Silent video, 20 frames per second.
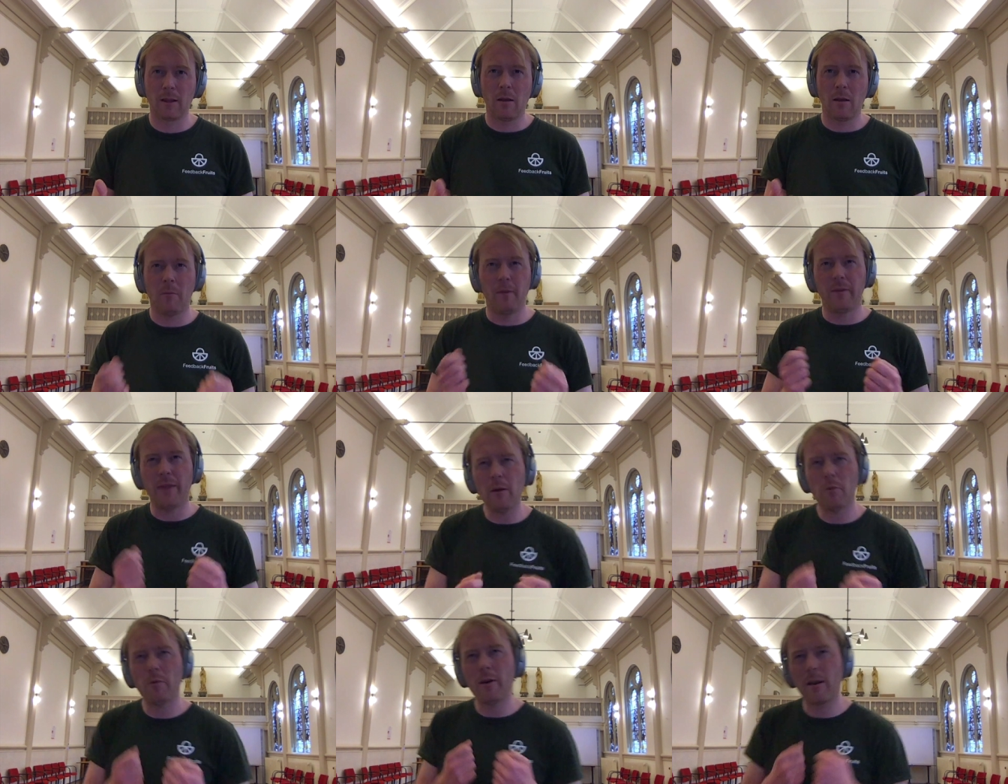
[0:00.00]
But
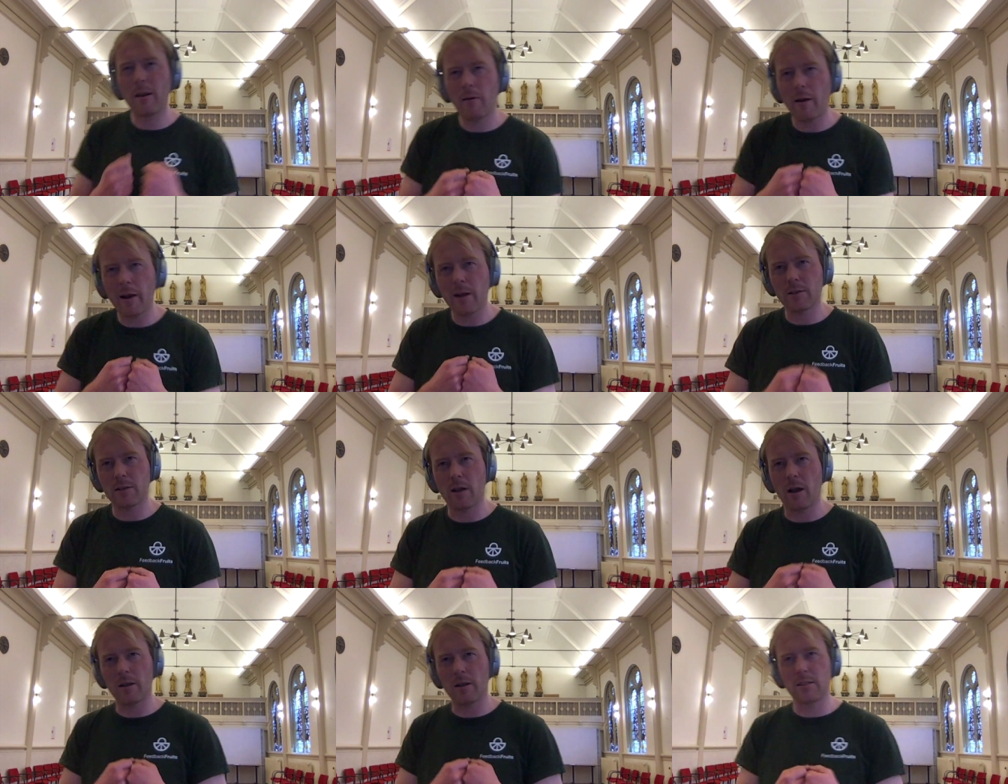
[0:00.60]
that requires
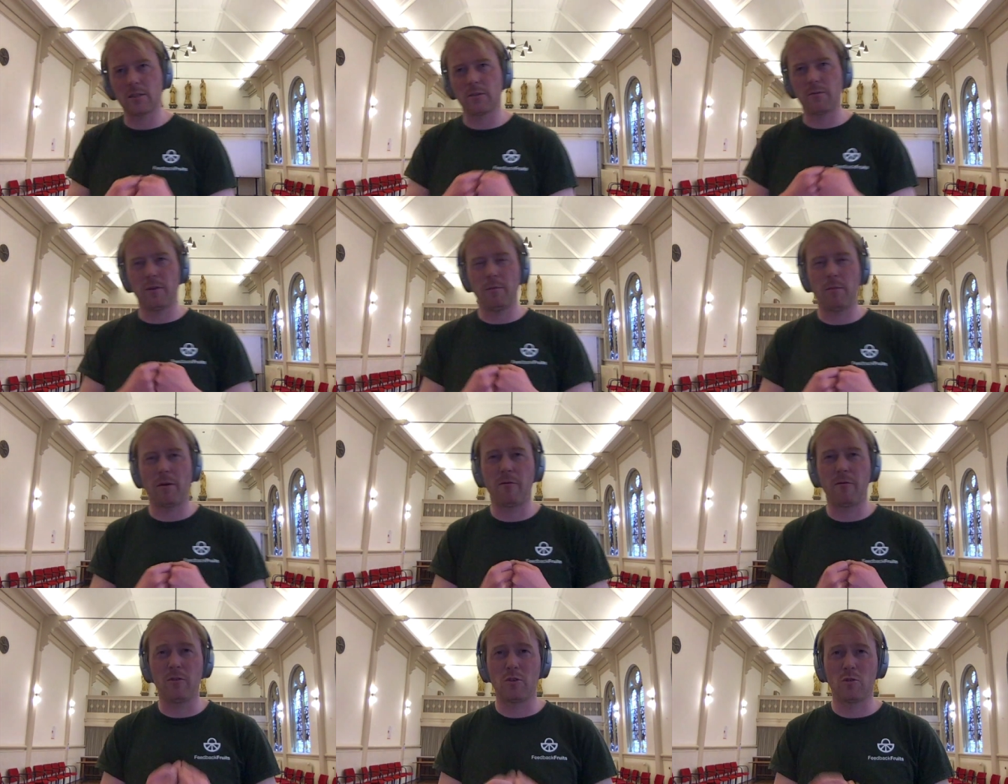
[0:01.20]
us as
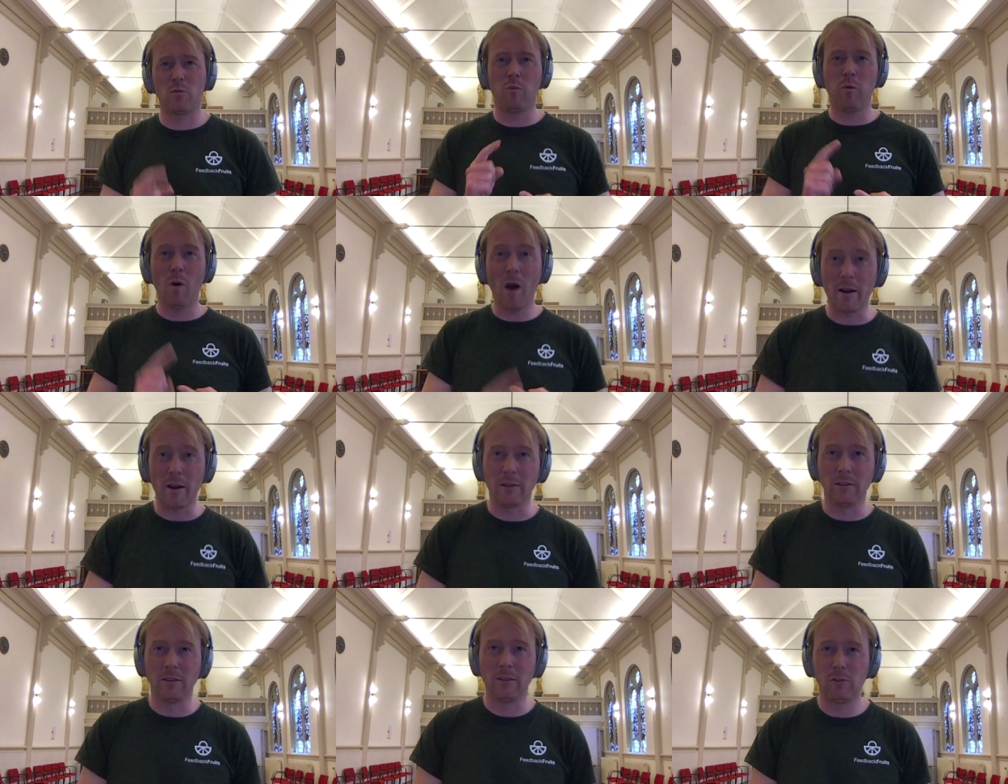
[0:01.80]
Feedback Fruits,
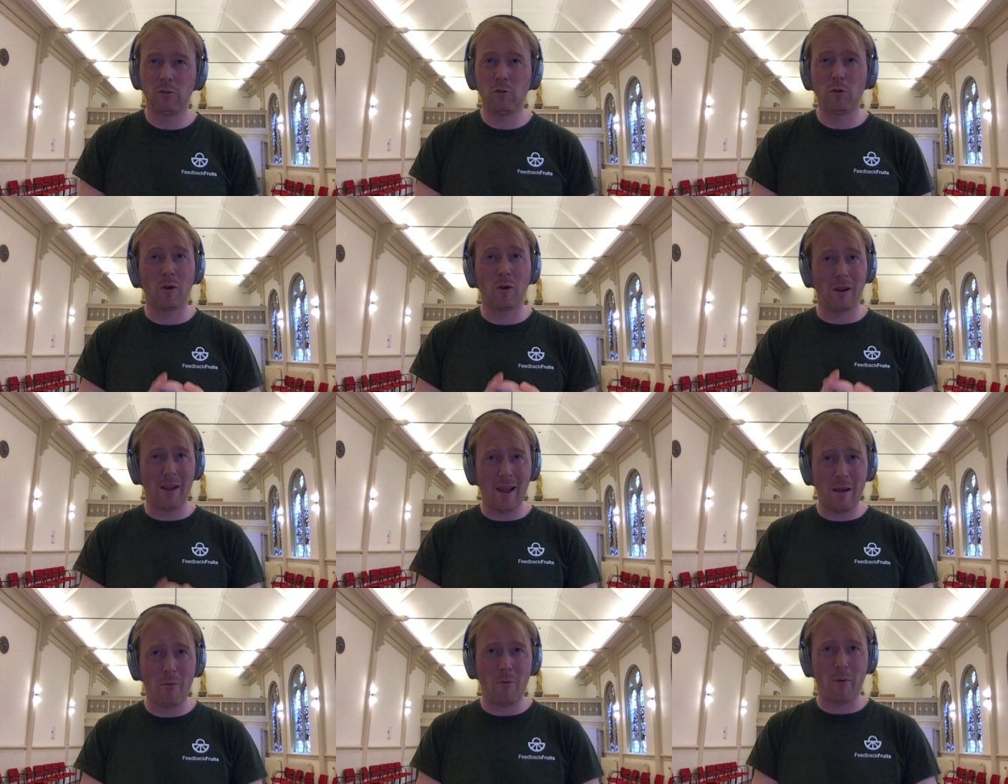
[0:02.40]
one, to
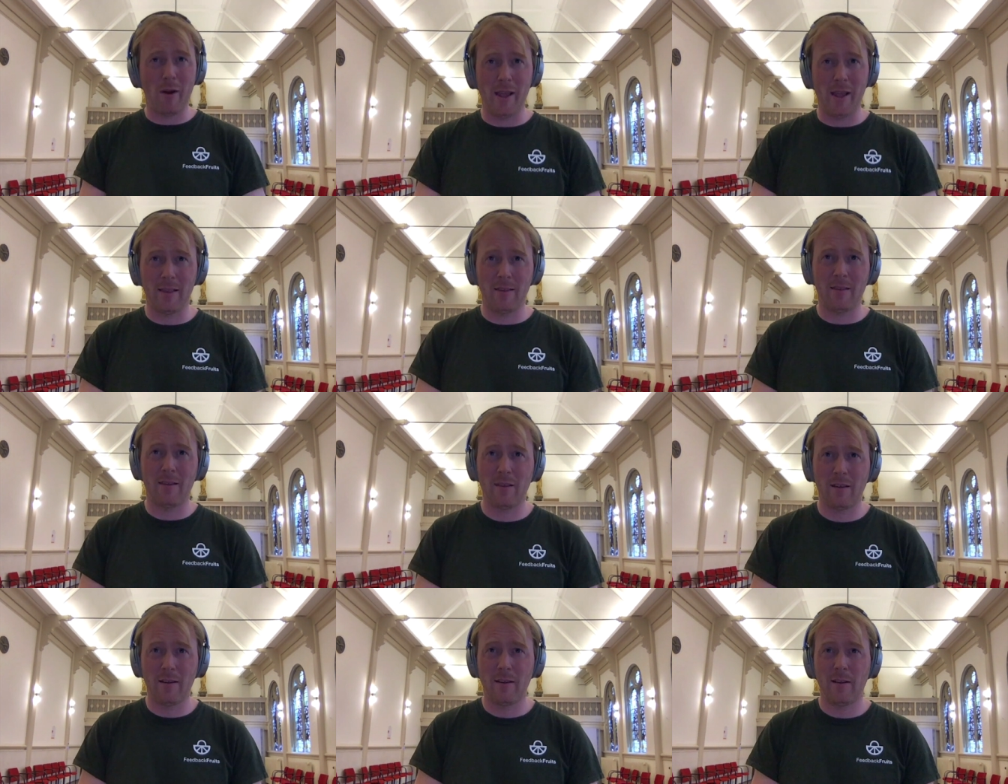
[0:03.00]
collaborate
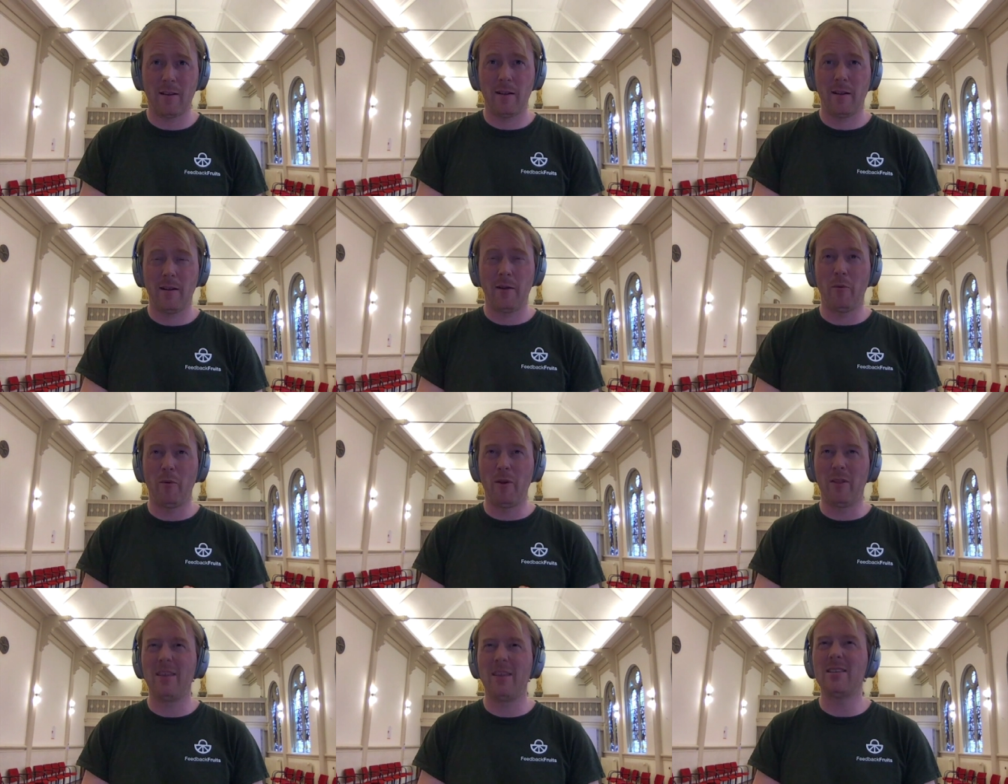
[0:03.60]

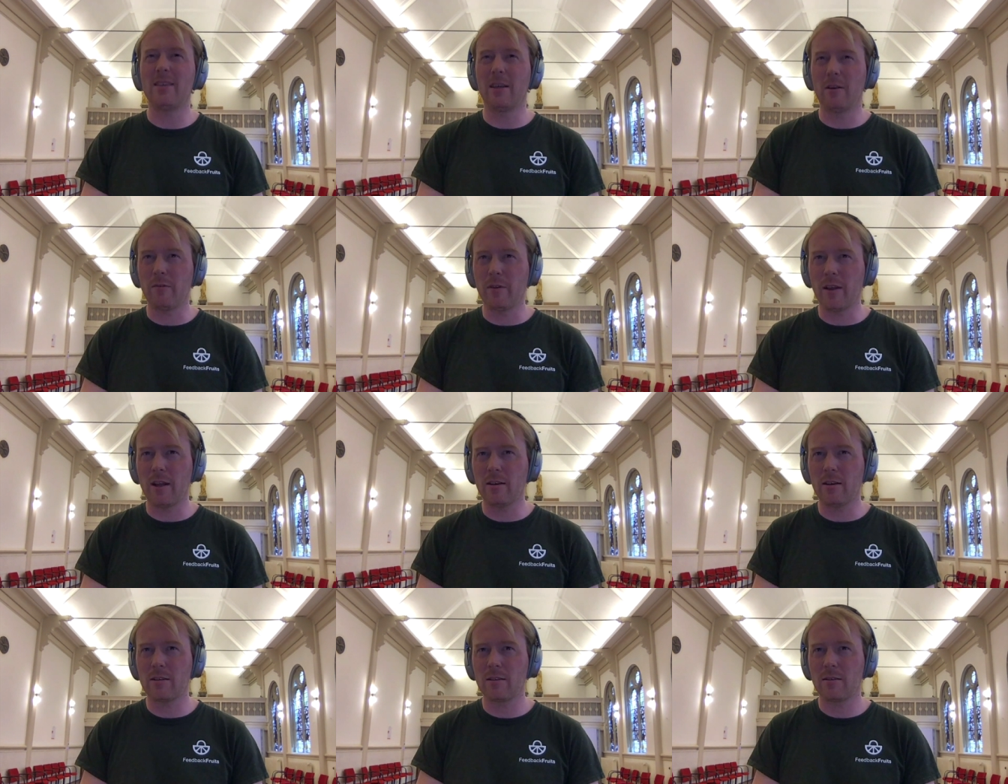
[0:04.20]
with these
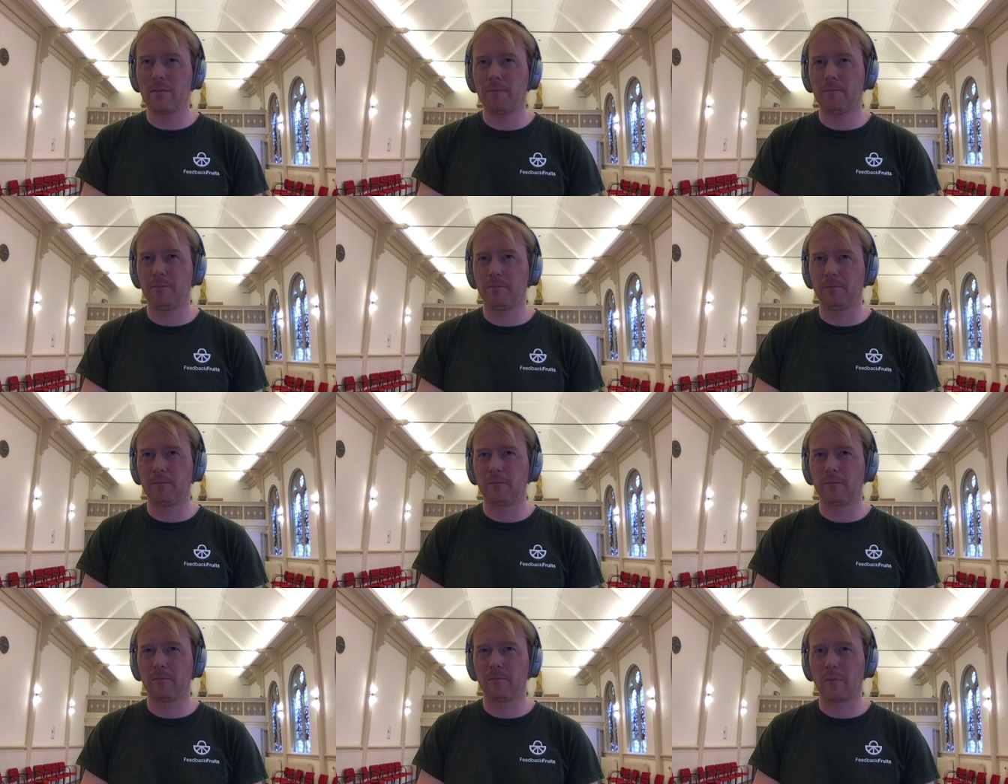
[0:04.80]
innovators.
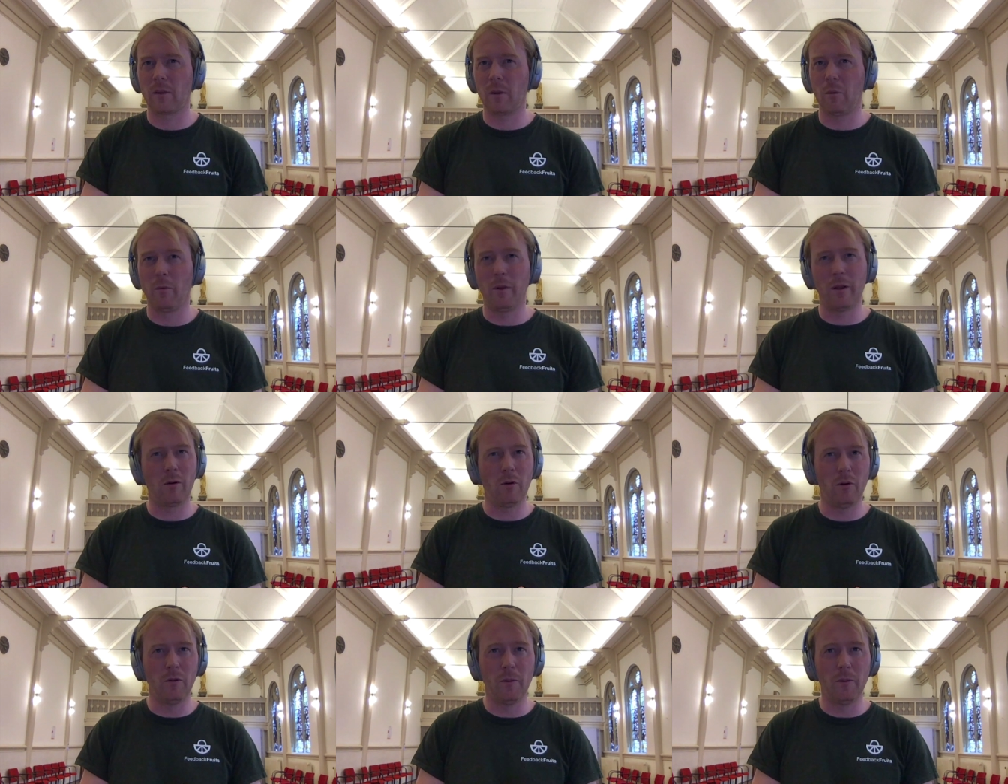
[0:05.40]
We
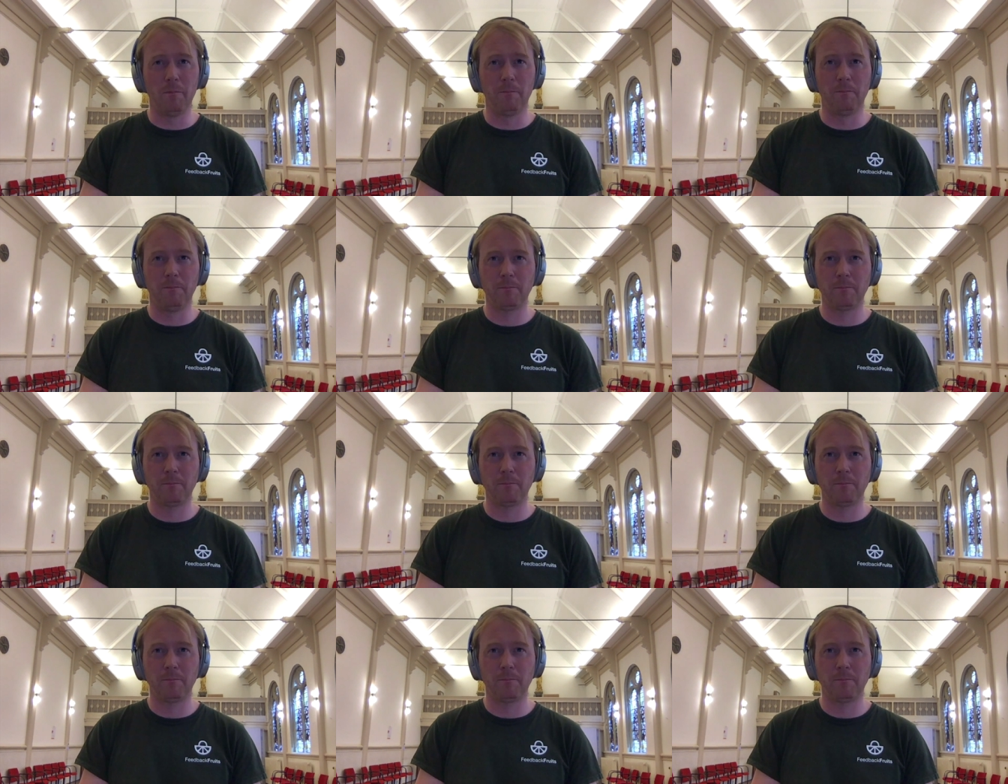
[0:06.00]
call them,